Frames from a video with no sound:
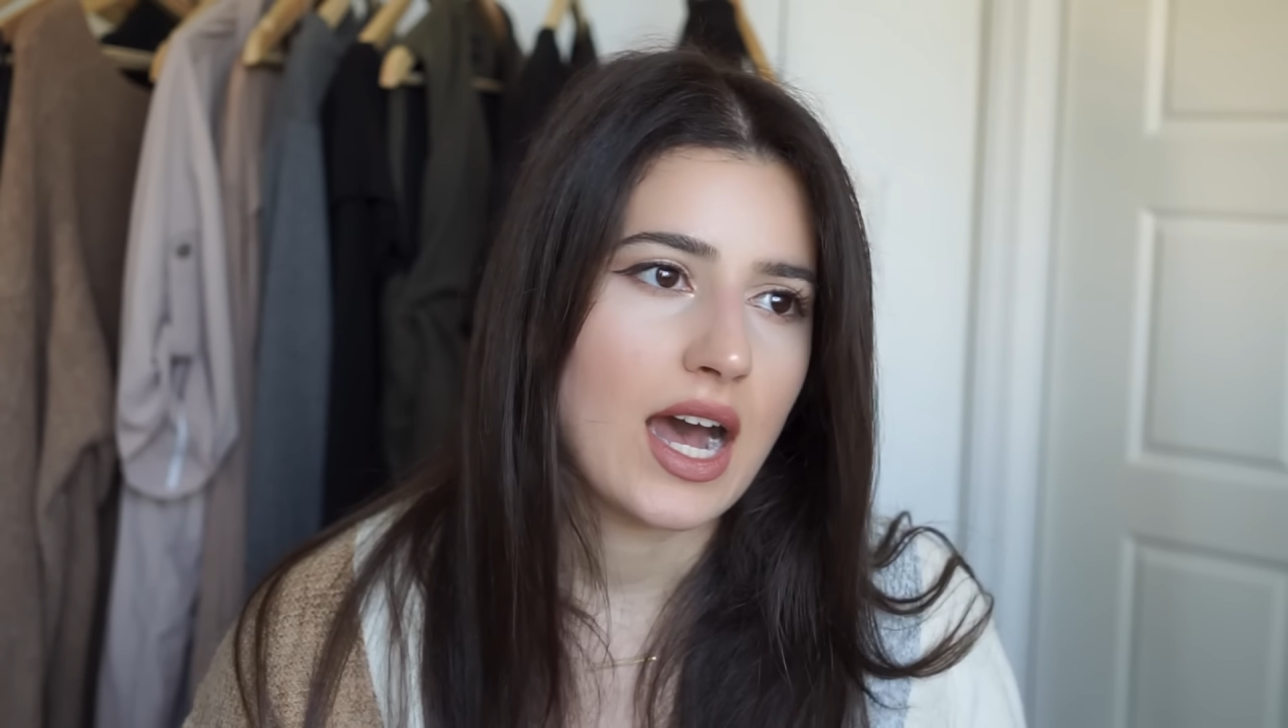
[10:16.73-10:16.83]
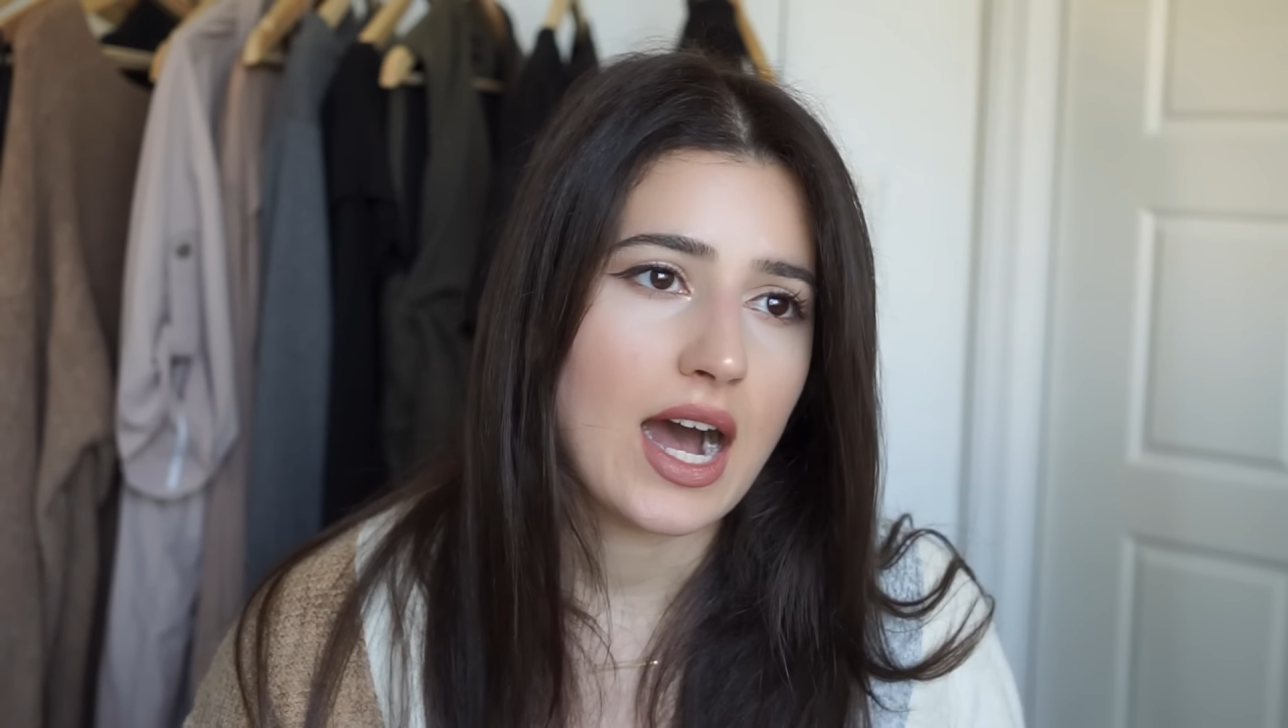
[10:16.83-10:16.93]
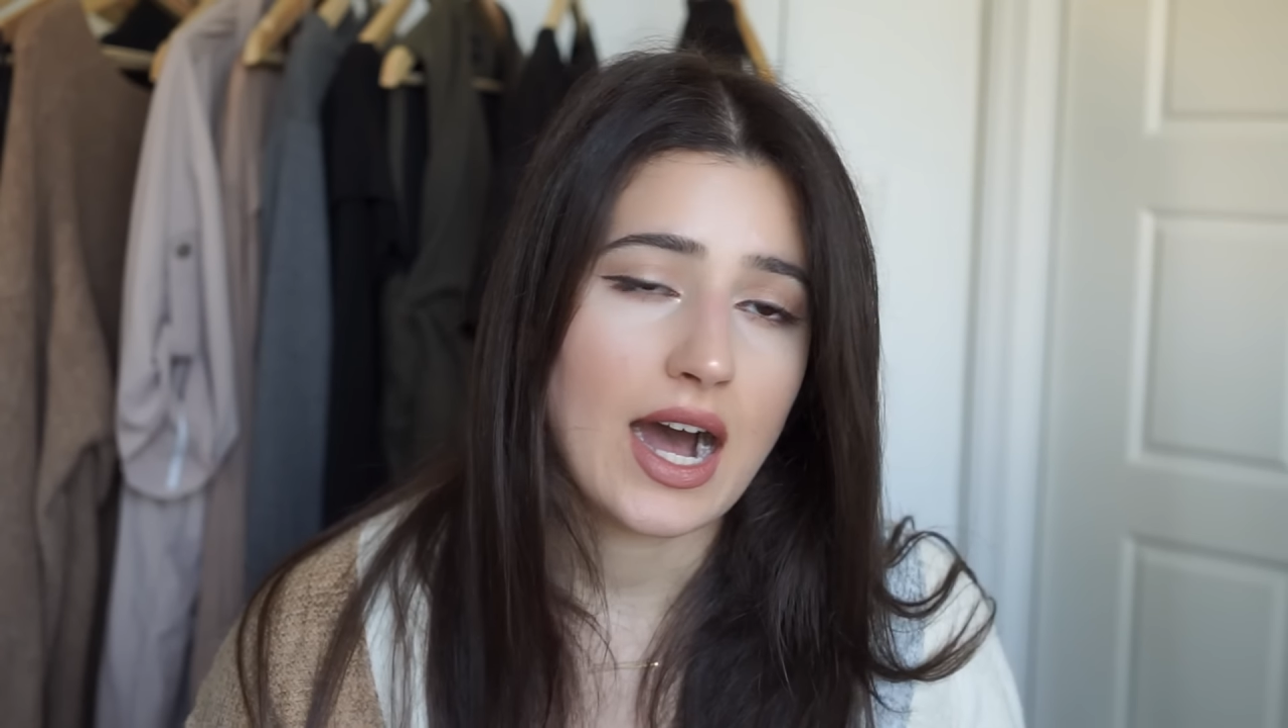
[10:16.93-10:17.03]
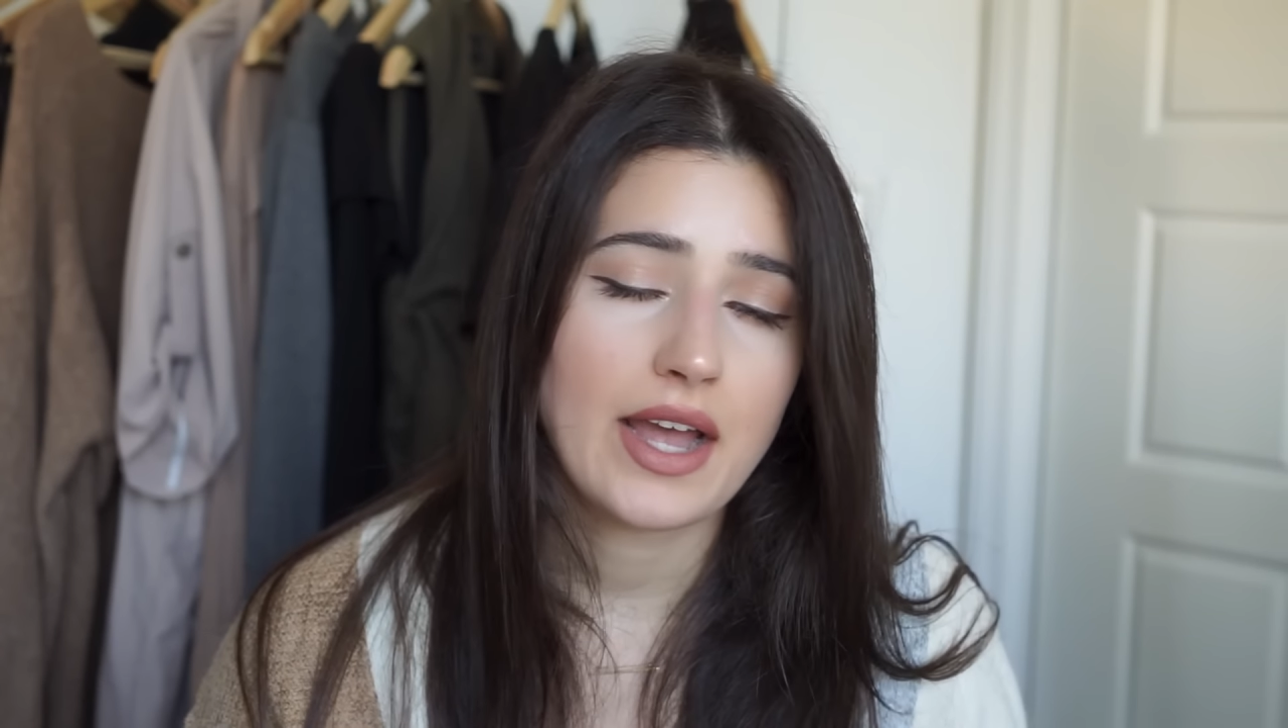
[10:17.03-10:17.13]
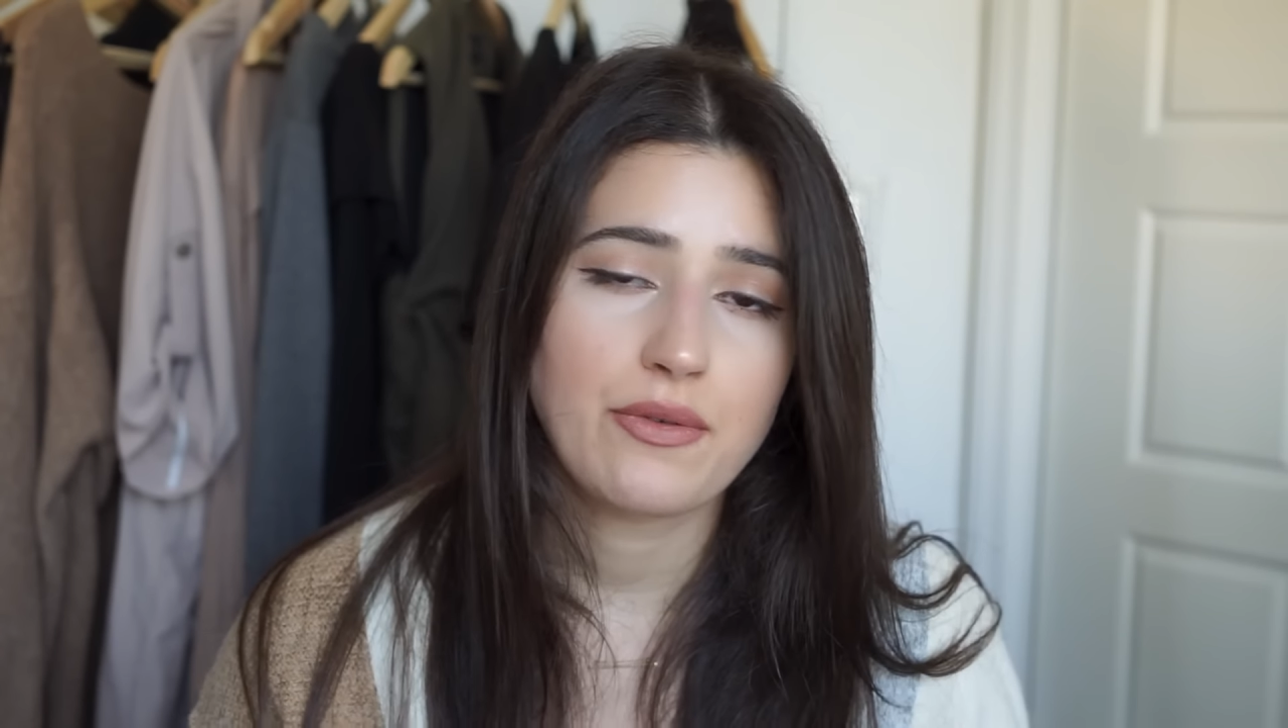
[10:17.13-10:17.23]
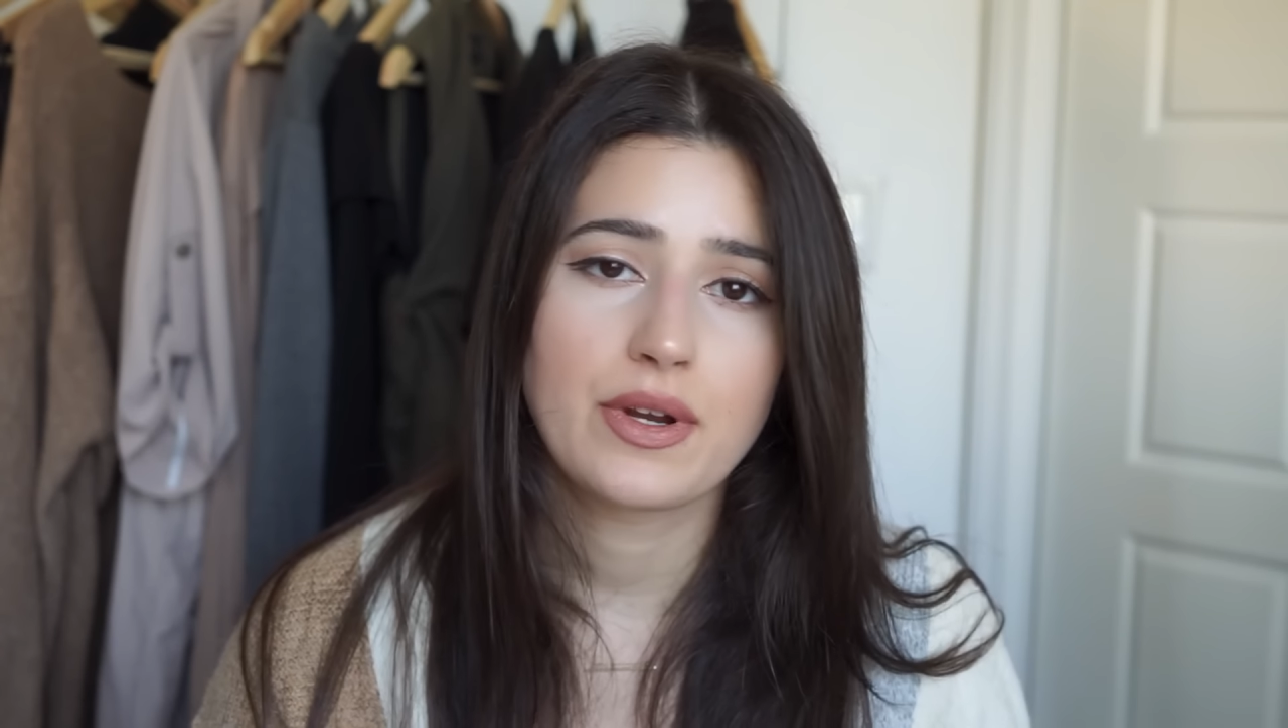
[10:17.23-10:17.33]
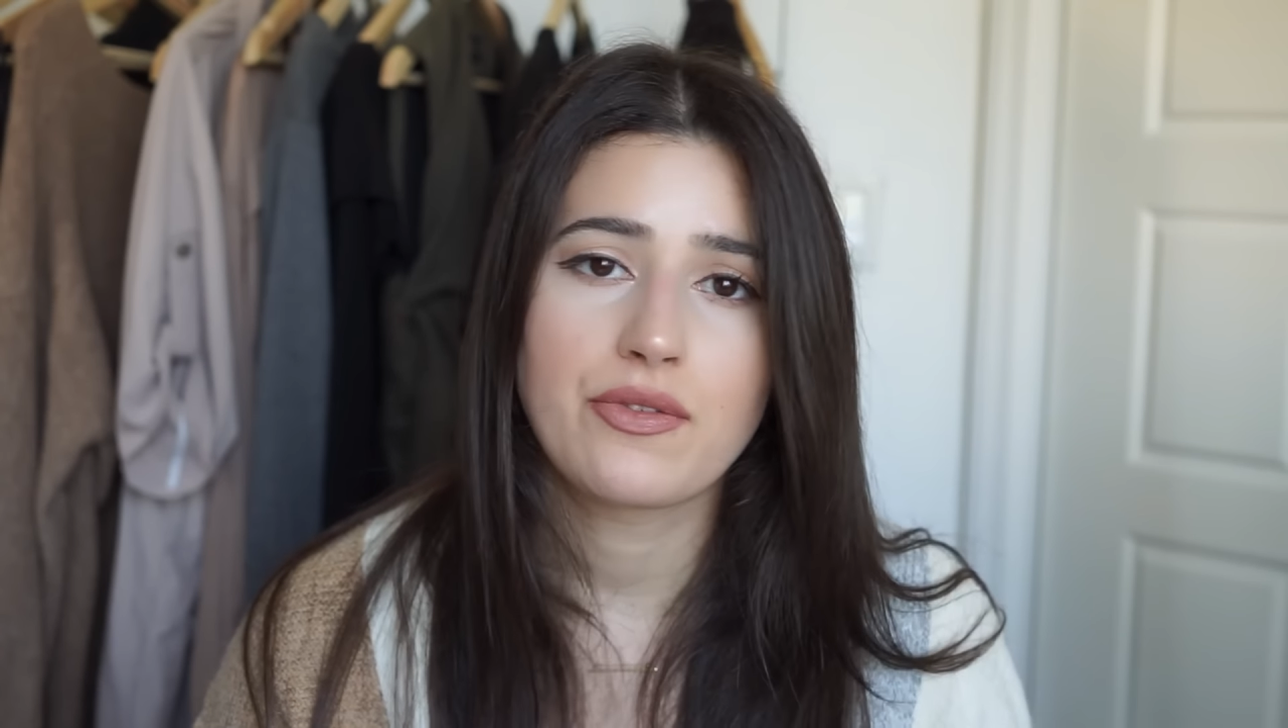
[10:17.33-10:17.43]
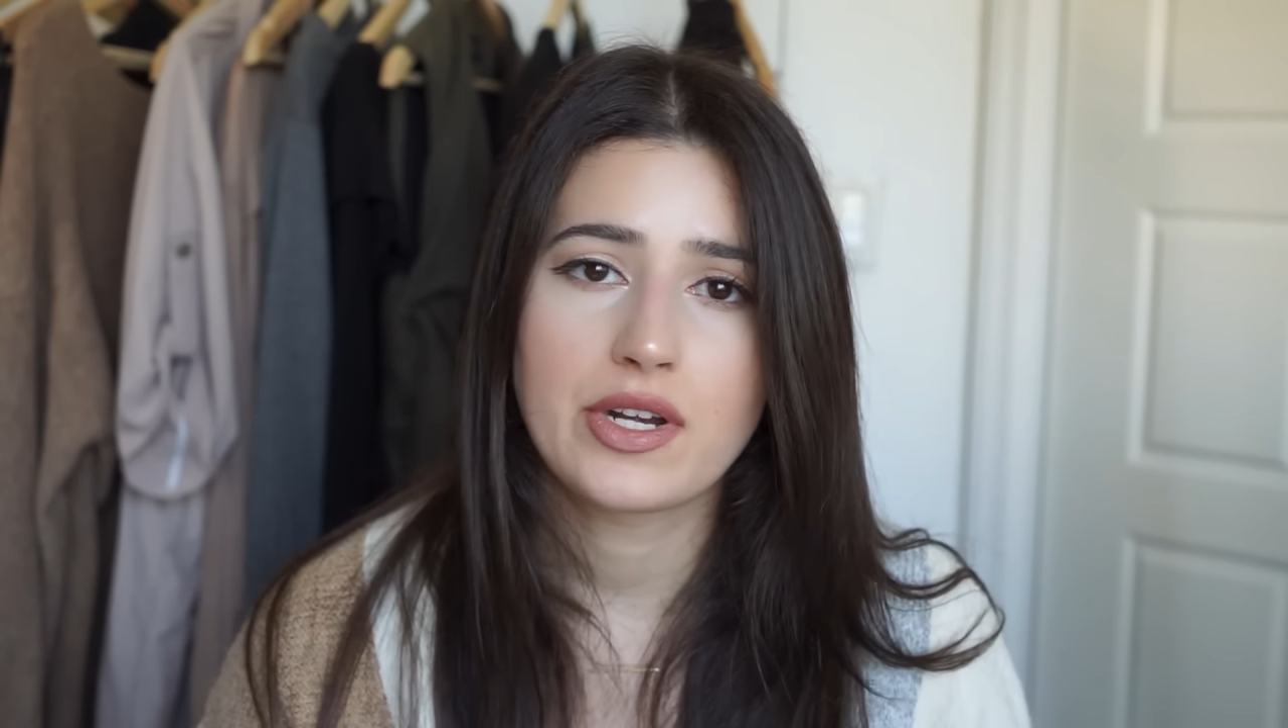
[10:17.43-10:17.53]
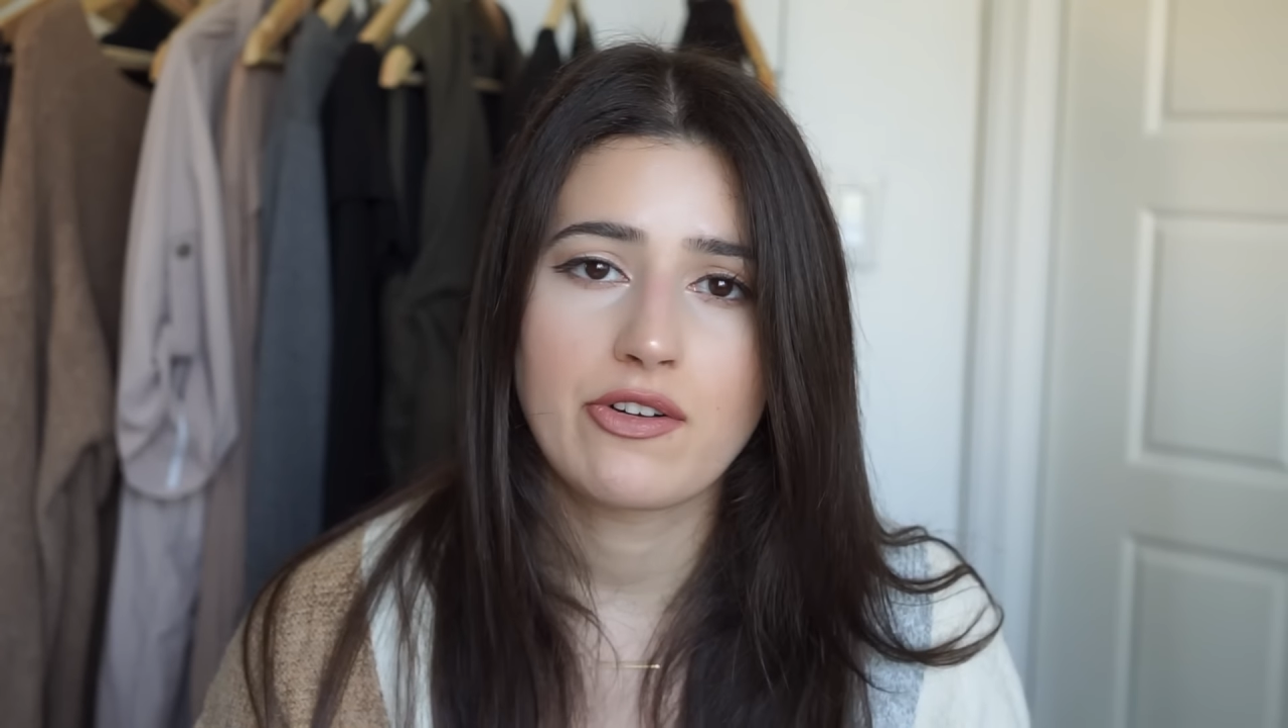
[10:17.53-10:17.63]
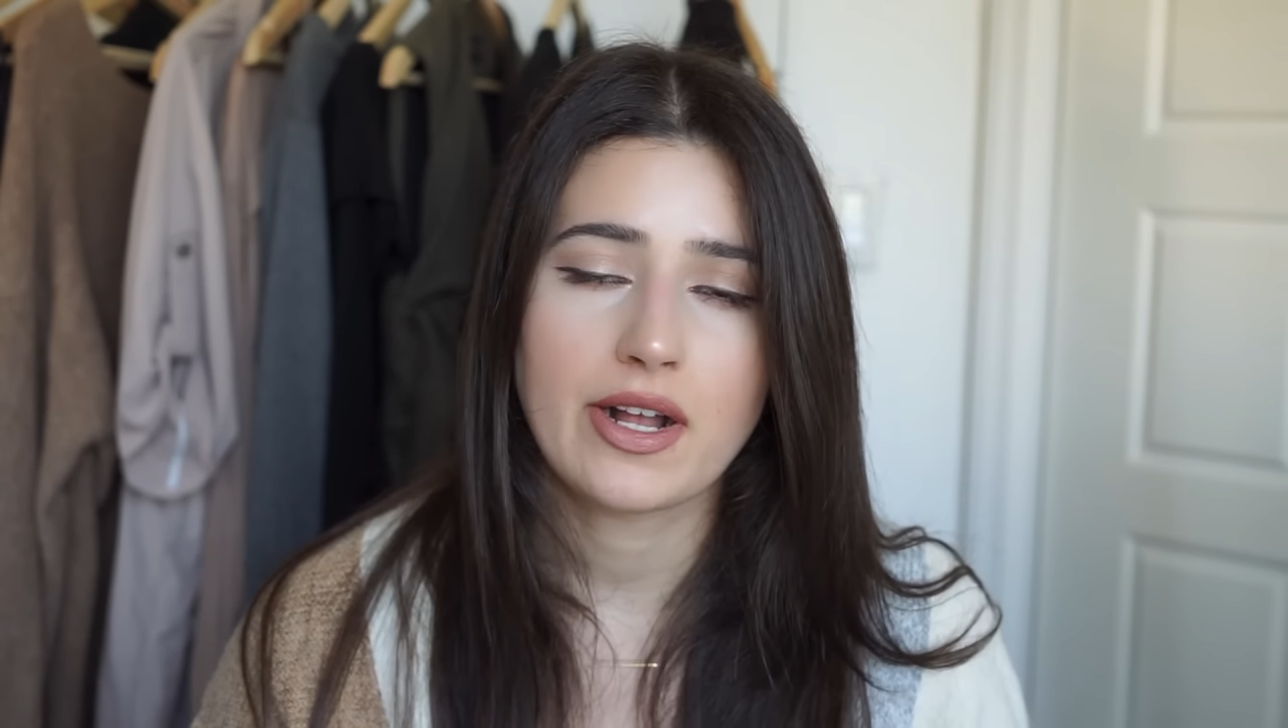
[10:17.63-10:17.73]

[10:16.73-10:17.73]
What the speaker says: I really